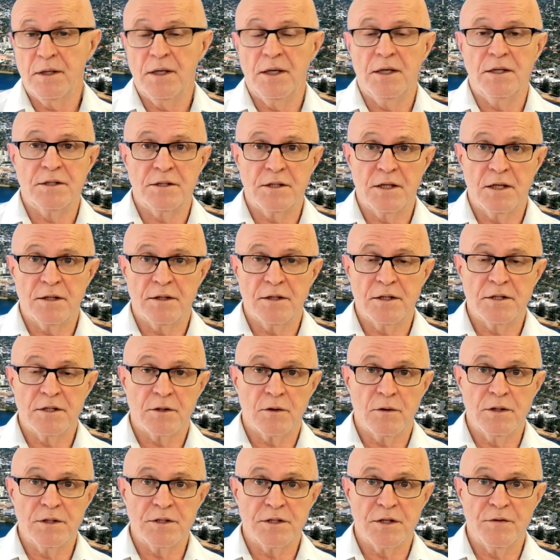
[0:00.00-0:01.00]
and southeast
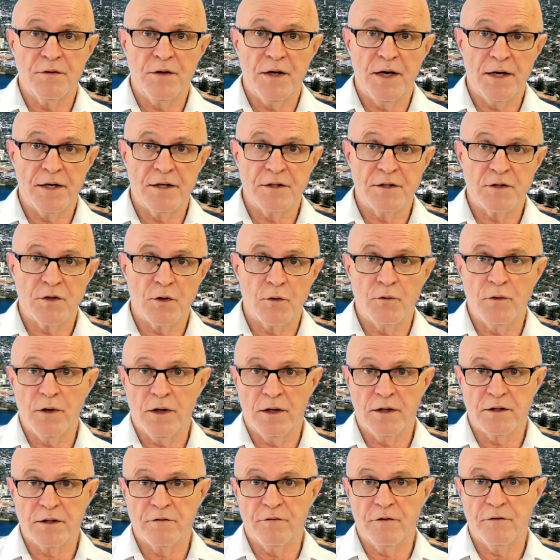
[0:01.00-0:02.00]
Queensland, that is the
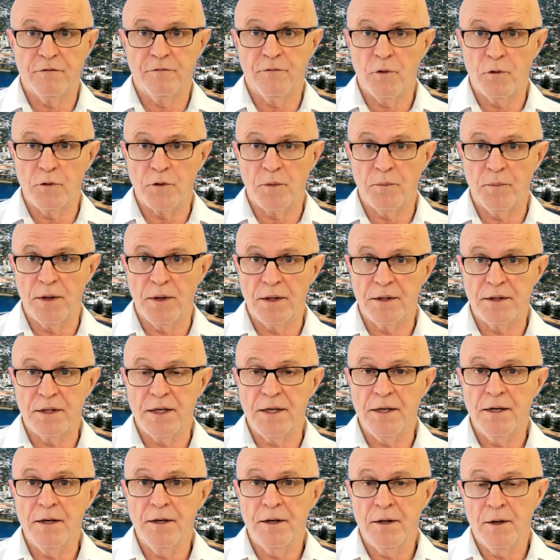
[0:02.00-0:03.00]
relative
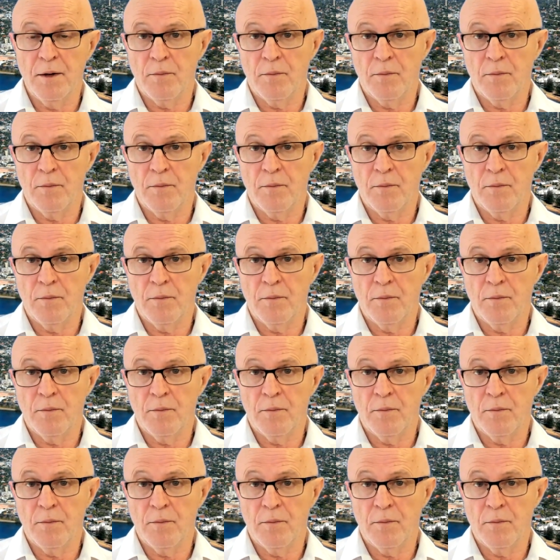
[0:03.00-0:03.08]
affordability.